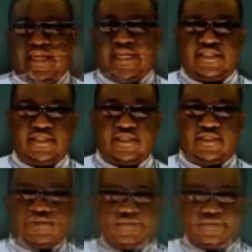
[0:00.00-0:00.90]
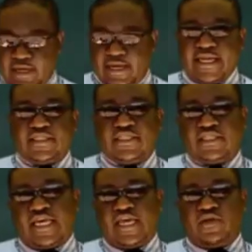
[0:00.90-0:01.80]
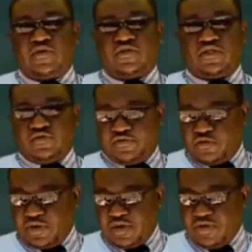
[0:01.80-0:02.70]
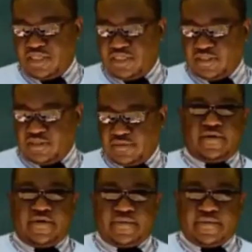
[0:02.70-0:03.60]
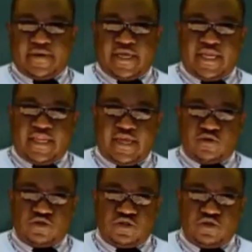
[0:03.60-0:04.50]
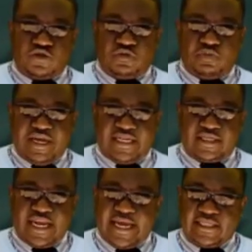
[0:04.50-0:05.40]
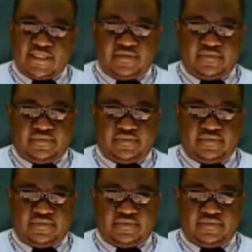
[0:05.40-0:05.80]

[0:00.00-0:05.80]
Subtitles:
Lenses. Lenses are used to form images, and they are also used to bend light.